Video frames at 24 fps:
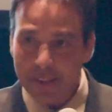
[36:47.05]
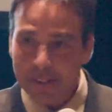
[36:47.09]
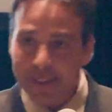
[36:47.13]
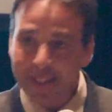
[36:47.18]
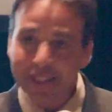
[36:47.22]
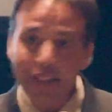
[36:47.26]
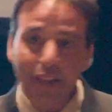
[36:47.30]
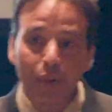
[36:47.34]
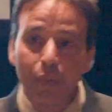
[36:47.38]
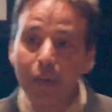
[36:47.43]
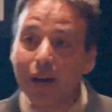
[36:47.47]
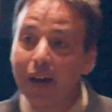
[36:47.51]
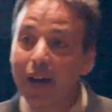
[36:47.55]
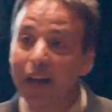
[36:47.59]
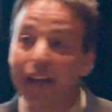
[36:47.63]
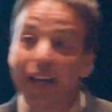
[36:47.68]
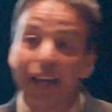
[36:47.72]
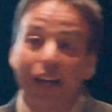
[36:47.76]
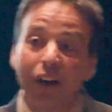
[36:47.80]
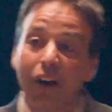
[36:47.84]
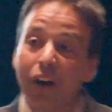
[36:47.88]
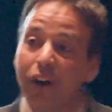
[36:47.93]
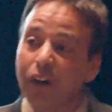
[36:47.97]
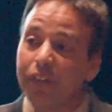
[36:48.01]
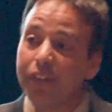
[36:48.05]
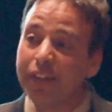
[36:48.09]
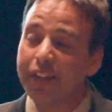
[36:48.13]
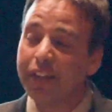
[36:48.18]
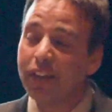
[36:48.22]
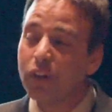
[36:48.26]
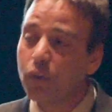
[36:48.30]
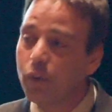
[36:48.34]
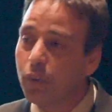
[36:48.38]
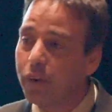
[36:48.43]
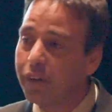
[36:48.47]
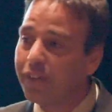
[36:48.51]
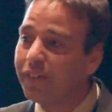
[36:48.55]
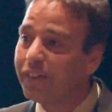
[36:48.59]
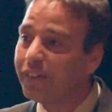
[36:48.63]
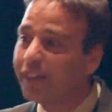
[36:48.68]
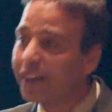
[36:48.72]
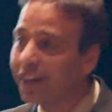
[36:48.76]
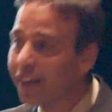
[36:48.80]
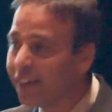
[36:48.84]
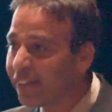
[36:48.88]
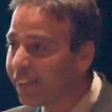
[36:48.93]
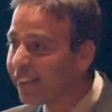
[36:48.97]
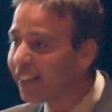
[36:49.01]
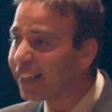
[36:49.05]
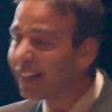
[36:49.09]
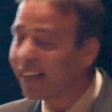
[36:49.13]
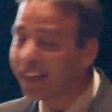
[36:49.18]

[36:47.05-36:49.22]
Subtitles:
This is what I call the equivalent of